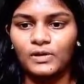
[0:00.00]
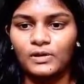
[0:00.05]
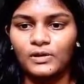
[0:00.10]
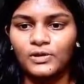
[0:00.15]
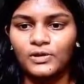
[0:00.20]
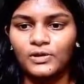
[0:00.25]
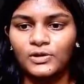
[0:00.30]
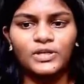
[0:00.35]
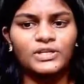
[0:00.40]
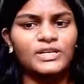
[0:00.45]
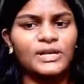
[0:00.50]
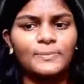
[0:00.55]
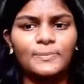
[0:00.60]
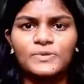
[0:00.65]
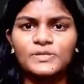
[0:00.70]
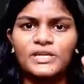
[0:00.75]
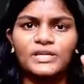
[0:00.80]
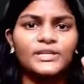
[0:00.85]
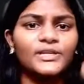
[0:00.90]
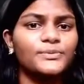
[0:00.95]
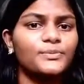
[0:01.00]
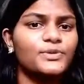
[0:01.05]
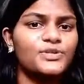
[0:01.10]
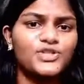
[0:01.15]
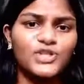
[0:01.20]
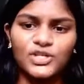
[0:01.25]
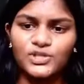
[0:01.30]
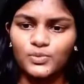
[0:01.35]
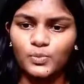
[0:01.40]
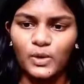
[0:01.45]
You can represent it with
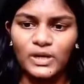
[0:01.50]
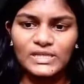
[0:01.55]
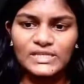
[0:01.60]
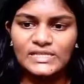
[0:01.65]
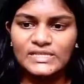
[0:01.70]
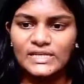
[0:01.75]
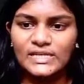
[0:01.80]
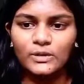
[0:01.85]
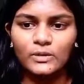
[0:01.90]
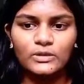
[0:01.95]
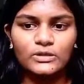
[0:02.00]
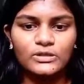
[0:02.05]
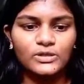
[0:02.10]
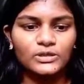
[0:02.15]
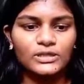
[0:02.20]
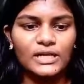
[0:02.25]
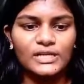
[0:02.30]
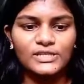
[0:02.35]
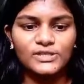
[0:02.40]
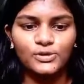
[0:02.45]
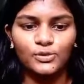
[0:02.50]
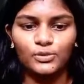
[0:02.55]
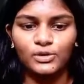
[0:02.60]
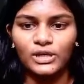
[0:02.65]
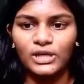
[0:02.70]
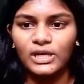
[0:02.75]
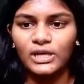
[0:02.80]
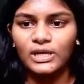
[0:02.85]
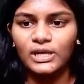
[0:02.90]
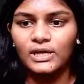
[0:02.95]
just one cell also, that's
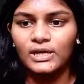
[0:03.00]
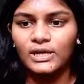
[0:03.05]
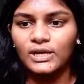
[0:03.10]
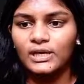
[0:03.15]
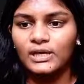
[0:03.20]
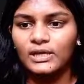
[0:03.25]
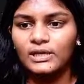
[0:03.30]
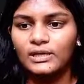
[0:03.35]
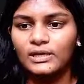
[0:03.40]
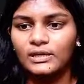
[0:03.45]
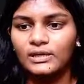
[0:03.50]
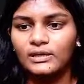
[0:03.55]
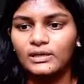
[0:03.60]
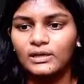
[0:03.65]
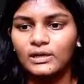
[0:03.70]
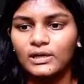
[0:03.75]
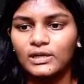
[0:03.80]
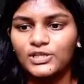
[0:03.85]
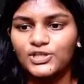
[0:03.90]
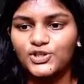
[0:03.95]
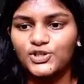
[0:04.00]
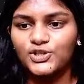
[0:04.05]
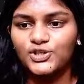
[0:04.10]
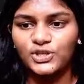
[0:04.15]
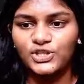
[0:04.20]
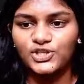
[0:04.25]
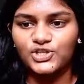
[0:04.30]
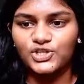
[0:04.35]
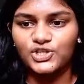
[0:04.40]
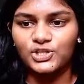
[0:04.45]
okay. A
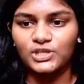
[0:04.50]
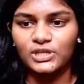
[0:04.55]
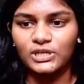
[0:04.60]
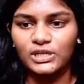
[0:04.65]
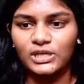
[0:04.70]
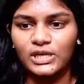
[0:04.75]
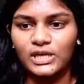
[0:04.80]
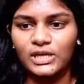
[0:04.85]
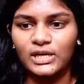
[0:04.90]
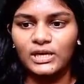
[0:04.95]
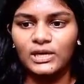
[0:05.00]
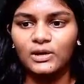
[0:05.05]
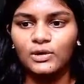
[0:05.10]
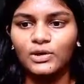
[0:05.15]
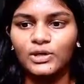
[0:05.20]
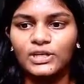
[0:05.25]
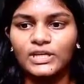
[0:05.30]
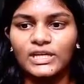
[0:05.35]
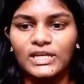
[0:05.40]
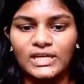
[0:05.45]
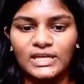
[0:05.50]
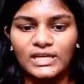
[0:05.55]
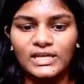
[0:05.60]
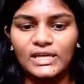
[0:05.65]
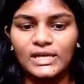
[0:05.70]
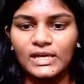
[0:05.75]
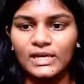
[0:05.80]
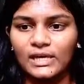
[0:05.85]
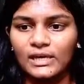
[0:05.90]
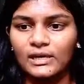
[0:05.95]
switch K or a key
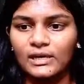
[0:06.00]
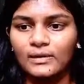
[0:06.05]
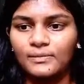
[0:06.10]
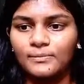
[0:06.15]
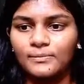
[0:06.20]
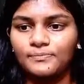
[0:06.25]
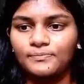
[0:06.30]
K.